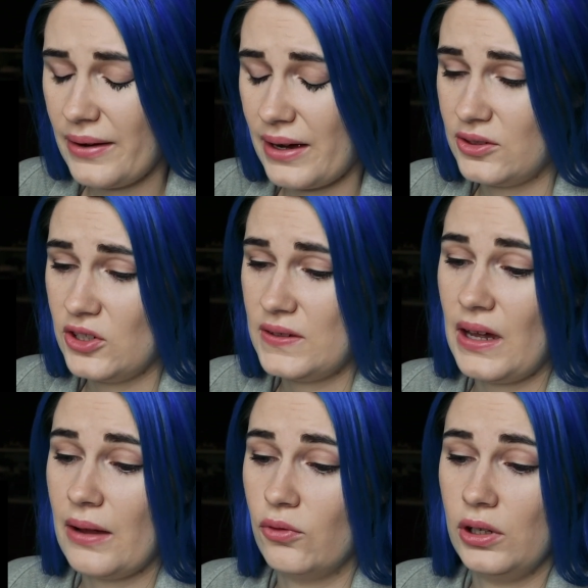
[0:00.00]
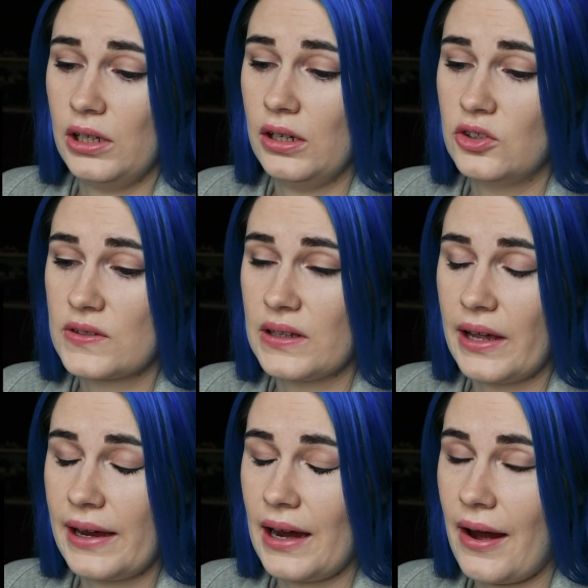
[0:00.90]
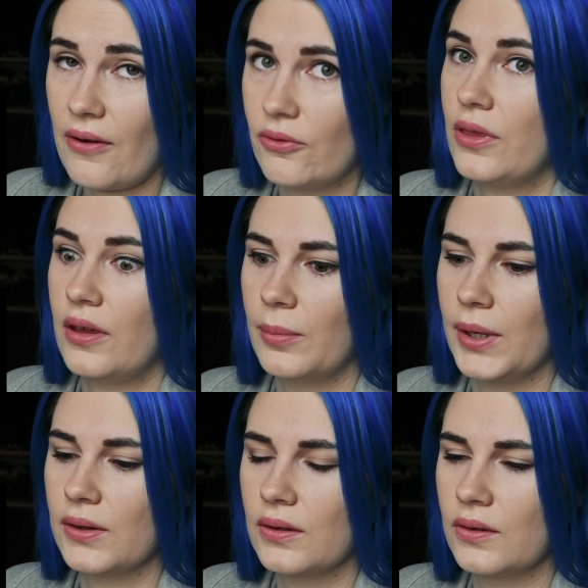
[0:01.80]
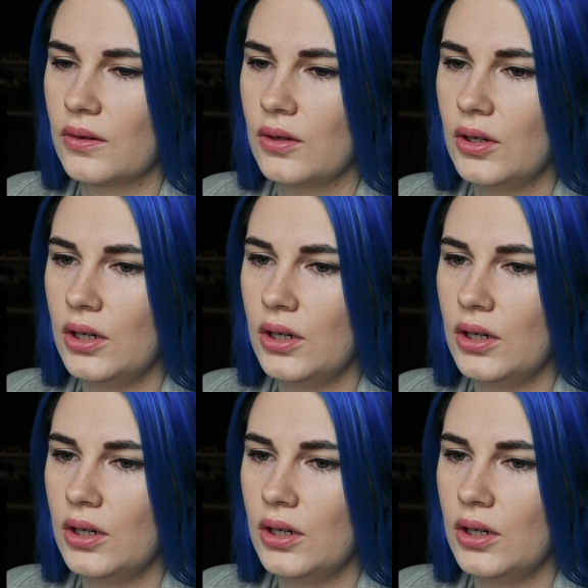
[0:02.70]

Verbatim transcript: I really just like everything about this.